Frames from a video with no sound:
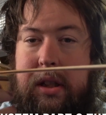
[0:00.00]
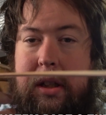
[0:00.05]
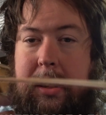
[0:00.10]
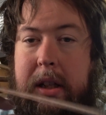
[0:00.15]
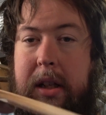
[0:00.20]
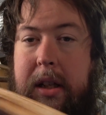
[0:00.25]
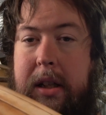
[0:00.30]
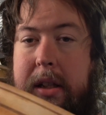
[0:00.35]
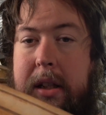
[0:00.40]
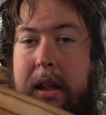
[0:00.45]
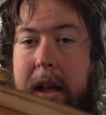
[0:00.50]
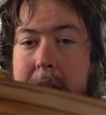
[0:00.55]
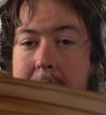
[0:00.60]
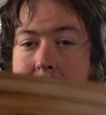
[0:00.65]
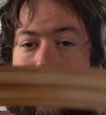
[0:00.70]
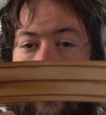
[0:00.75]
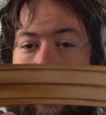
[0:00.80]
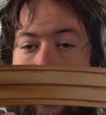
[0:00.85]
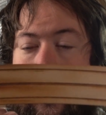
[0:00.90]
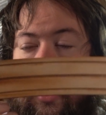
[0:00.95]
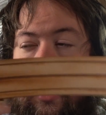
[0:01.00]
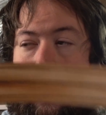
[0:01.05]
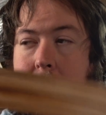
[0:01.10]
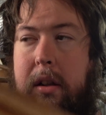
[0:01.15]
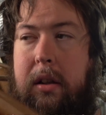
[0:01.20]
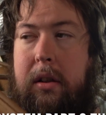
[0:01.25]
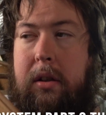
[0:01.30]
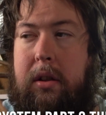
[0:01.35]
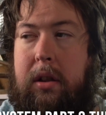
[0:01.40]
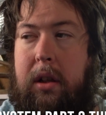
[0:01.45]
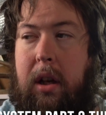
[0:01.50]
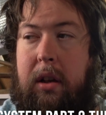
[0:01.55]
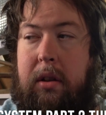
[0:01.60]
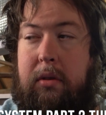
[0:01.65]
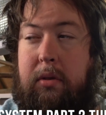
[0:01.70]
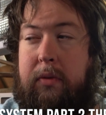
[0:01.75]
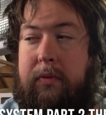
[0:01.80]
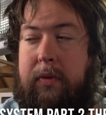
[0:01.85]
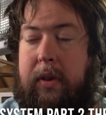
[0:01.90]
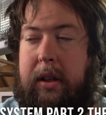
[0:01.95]
it is, and then I'll show
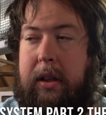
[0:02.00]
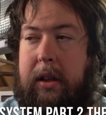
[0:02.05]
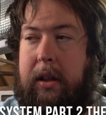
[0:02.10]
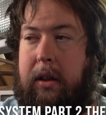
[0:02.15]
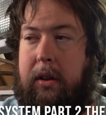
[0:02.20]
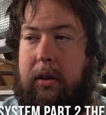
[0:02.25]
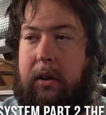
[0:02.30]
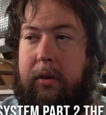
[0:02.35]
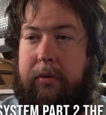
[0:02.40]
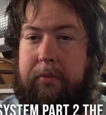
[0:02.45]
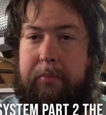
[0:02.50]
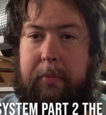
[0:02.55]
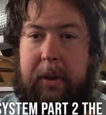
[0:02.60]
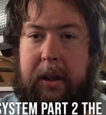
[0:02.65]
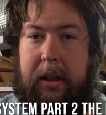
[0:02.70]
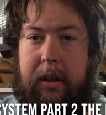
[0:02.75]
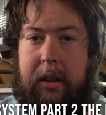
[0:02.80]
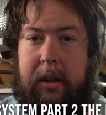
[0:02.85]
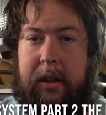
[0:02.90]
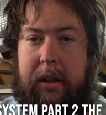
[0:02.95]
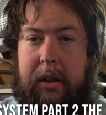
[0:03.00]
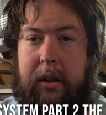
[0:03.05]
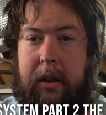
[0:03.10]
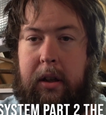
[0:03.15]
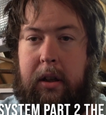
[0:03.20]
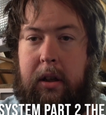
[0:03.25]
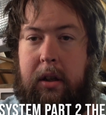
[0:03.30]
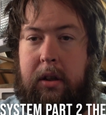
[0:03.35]
you a video of me